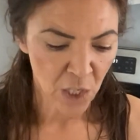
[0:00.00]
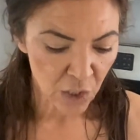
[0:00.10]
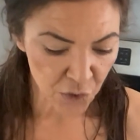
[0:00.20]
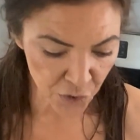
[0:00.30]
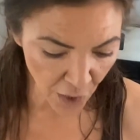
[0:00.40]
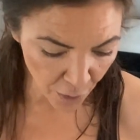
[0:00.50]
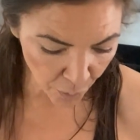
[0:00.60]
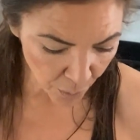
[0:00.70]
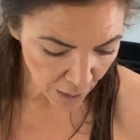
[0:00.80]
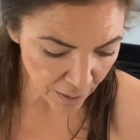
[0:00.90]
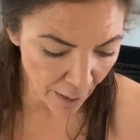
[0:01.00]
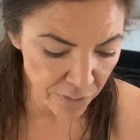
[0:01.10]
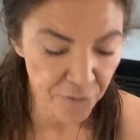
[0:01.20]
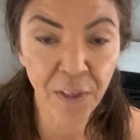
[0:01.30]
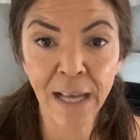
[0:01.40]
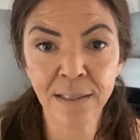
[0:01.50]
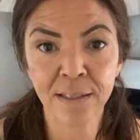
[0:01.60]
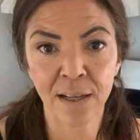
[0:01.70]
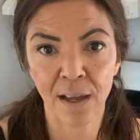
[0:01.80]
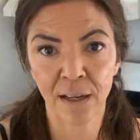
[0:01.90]
So now that that's
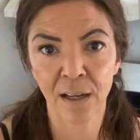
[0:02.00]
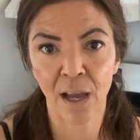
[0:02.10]
done,